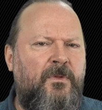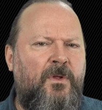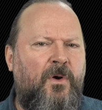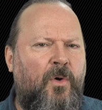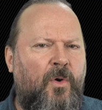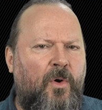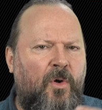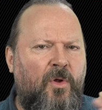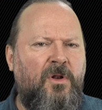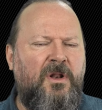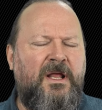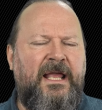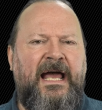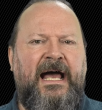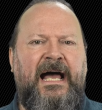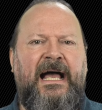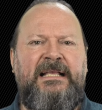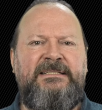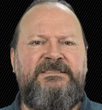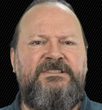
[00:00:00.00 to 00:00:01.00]
all
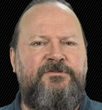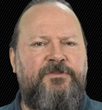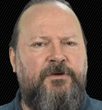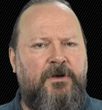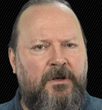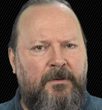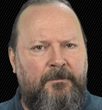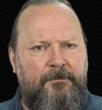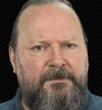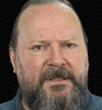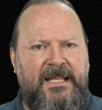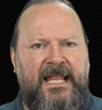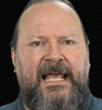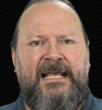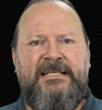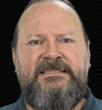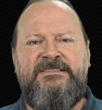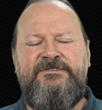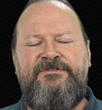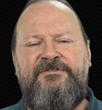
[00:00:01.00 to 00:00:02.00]
kinds of
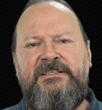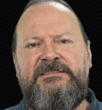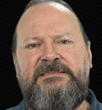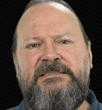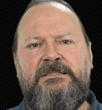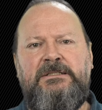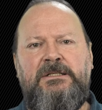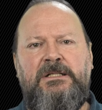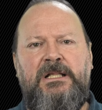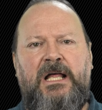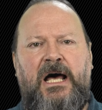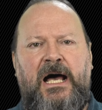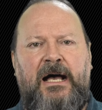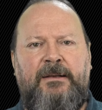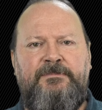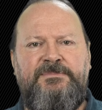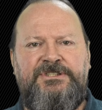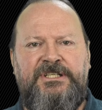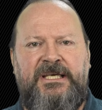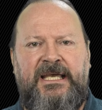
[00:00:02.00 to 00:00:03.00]
complex physical
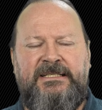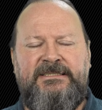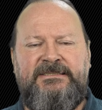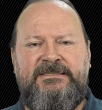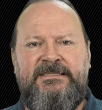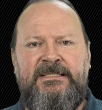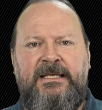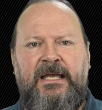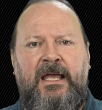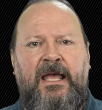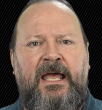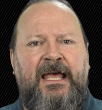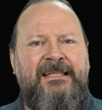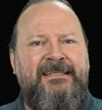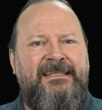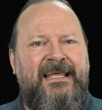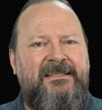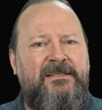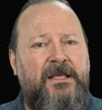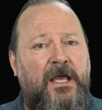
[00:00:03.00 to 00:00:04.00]
objects
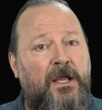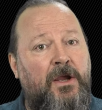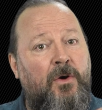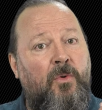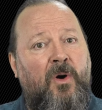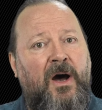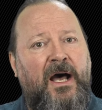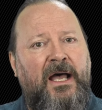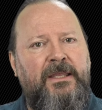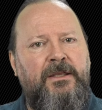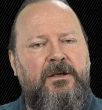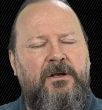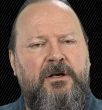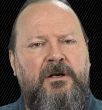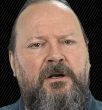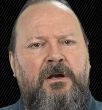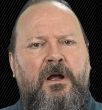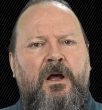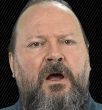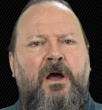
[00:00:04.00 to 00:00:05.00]
that
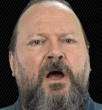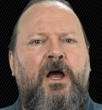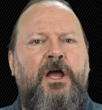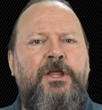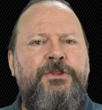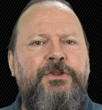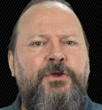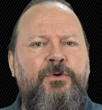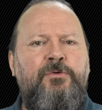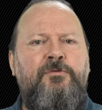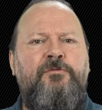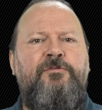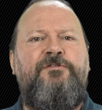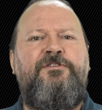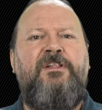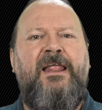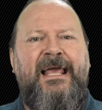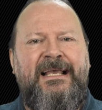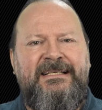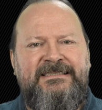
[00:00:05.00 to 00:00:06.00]
acquire a new
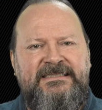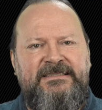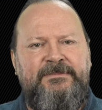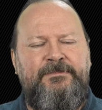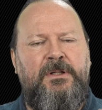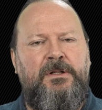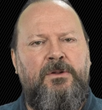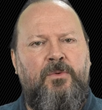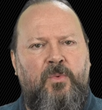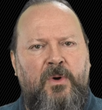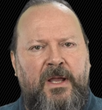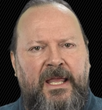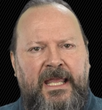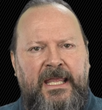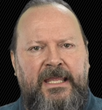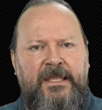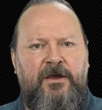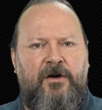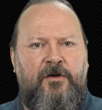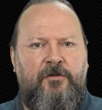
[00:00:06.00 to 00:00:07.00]
flexible
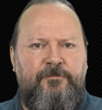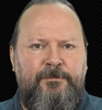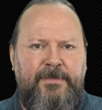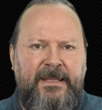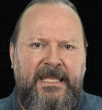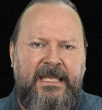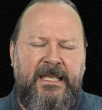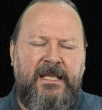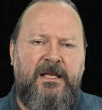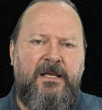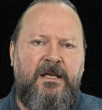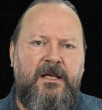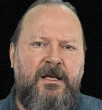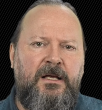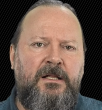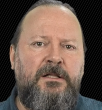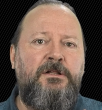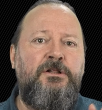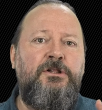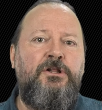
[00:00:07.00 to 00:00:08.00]
way of being
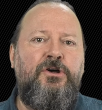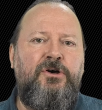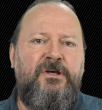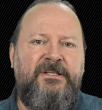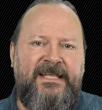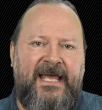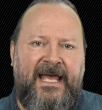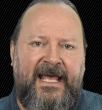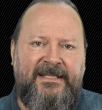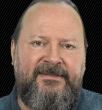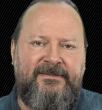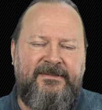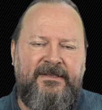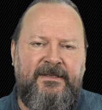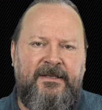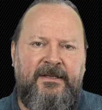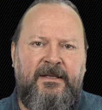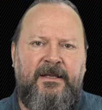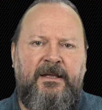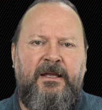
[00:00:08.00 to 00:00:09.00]
looked at
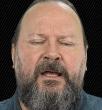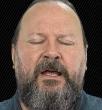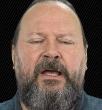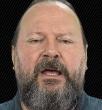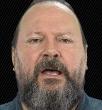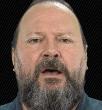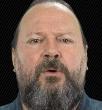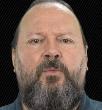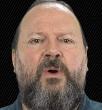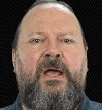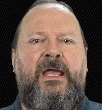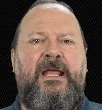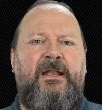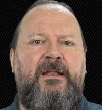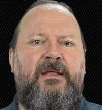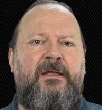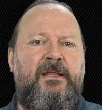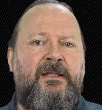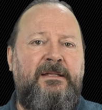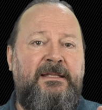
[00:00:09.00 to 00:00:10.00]

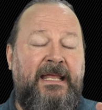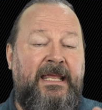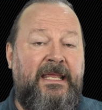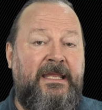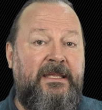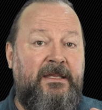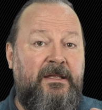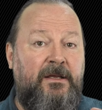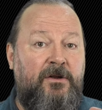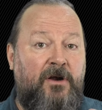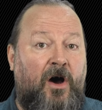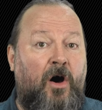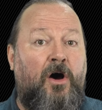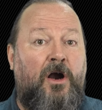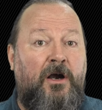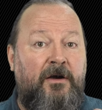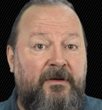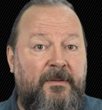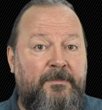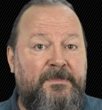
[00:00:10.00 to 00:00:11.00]
when they
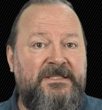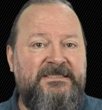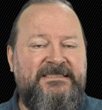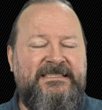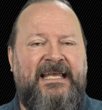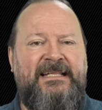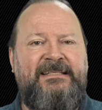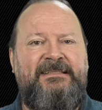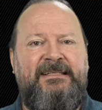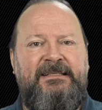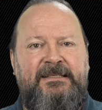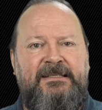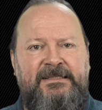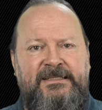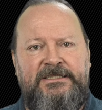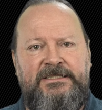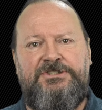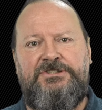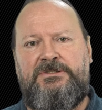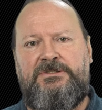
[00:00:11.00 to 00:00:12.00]
are represented
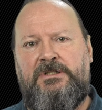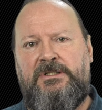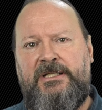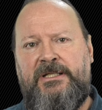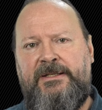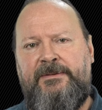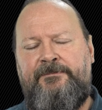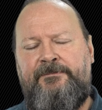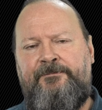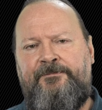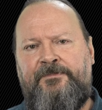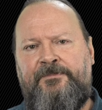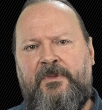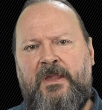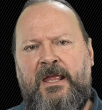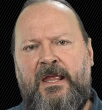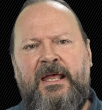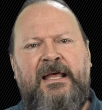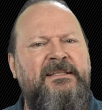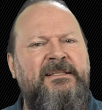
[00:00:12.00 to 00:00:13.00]
digitally.
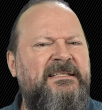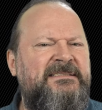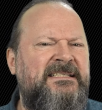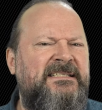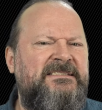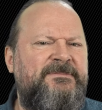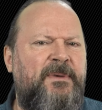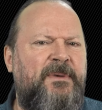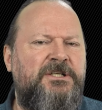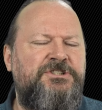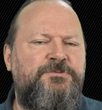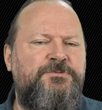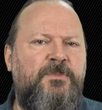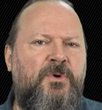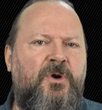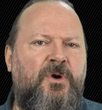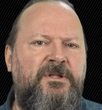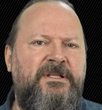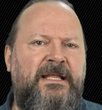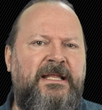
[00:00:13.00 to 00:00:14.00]
This is much
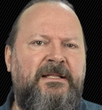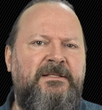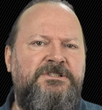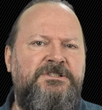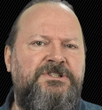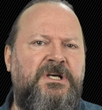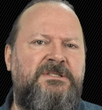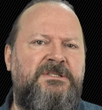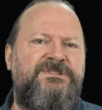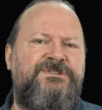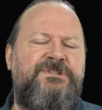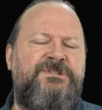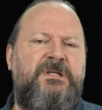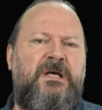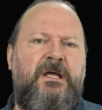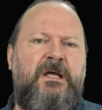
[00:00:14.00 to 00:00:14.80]
more than just